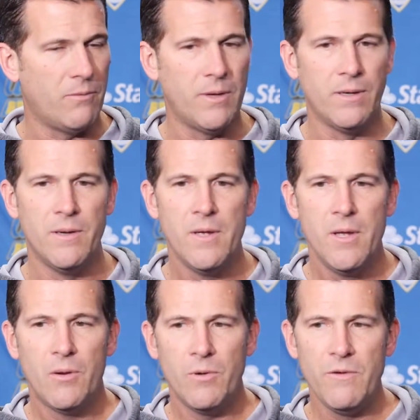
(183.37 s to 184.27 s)

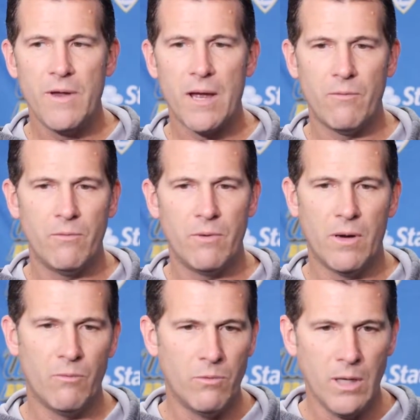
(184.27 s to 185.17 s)
When you've
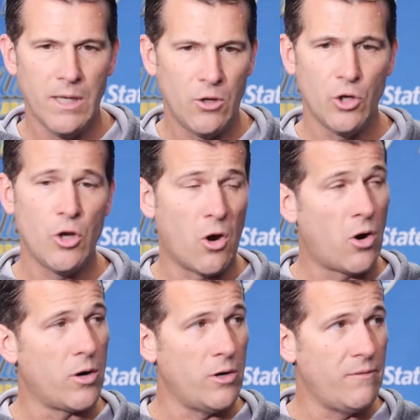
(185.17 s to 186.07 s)
got a really good
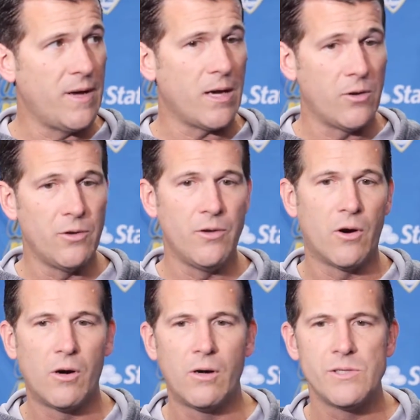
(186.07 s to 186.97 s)
guard or you've got good
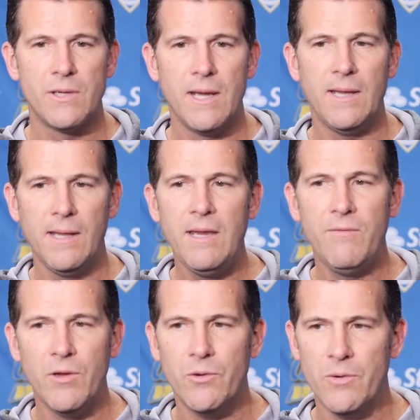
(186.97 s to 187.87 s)
guards and they
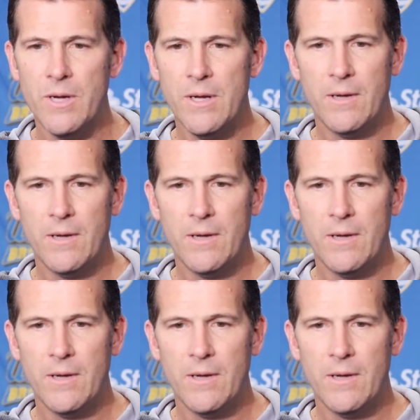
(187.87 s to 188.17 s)
leave you,